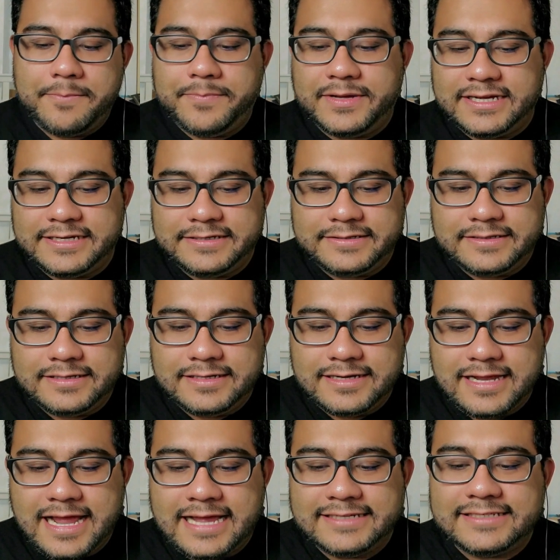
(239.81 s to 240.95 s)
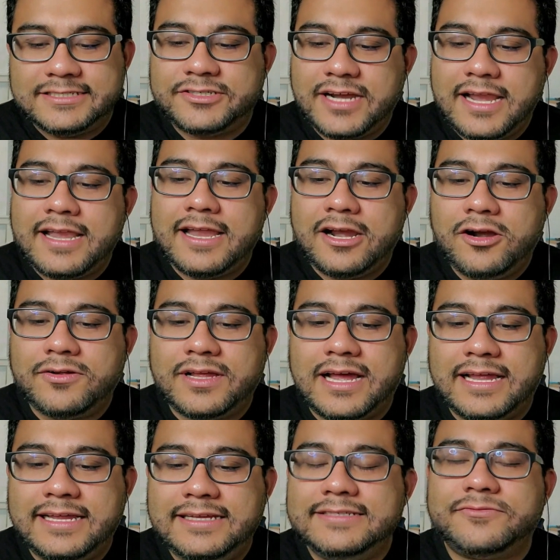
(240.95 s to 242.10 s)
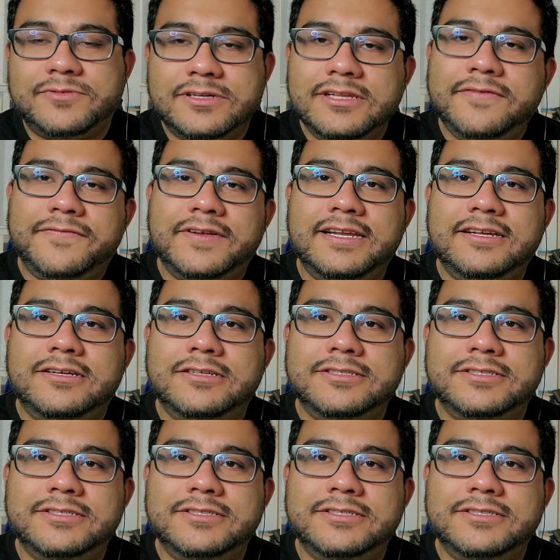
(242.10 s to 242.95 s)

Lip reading: but as a straight and narrow guy, he's really funny